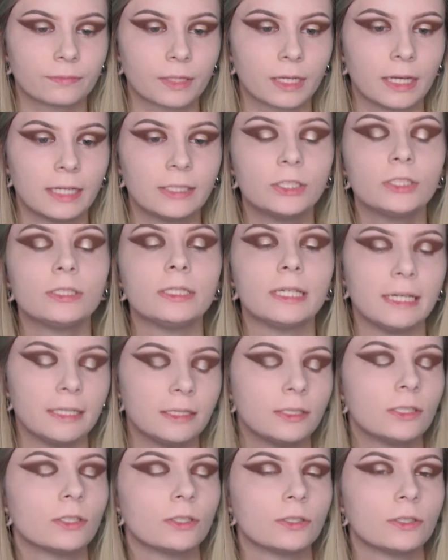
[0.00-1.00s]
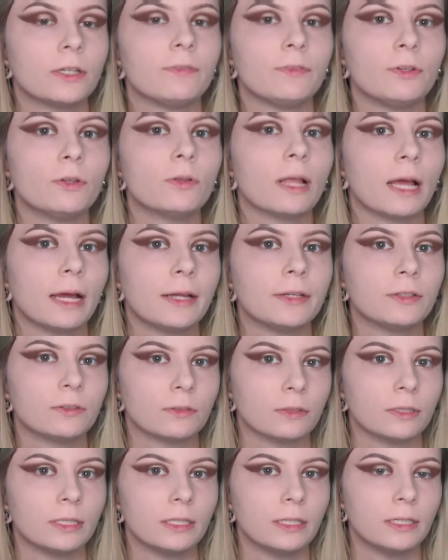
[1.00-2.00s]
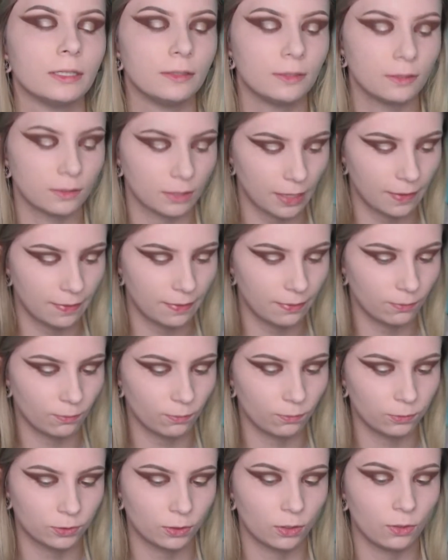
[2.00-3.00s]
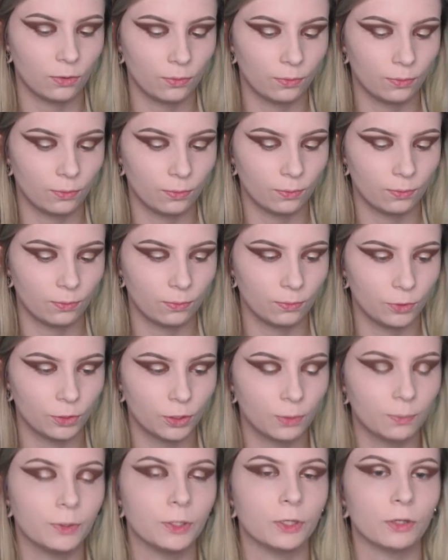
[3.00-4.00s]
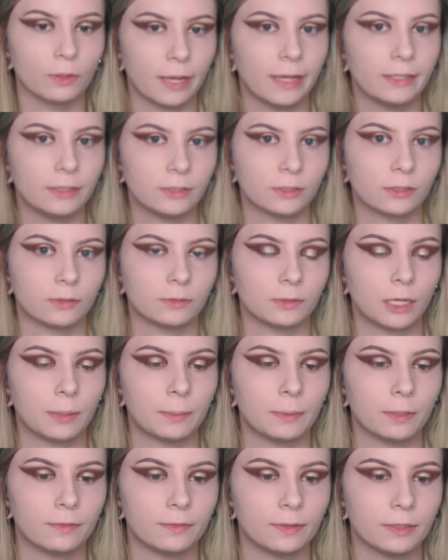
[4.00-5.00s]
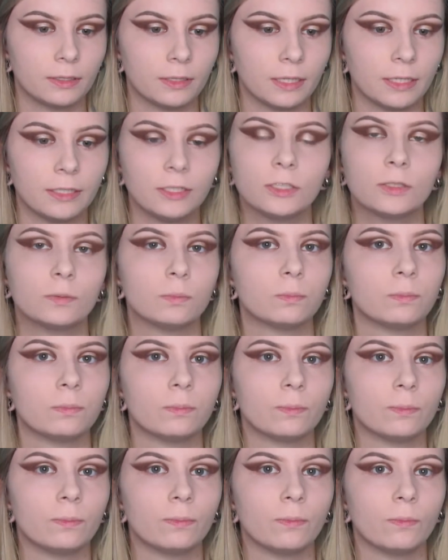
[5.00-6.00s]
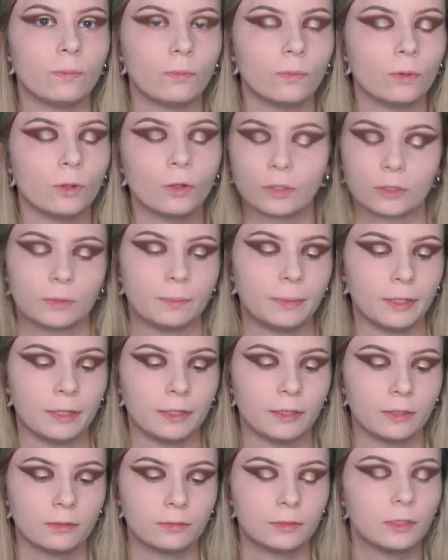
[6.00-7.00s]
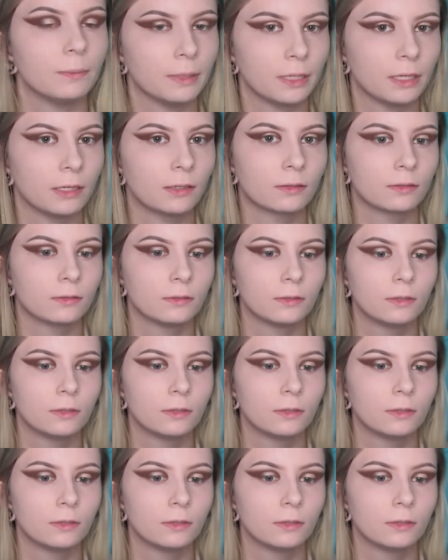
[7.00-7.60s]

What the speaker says: just easier if you line your lid, and so you can put your lashes on top of it. It just looks better to me.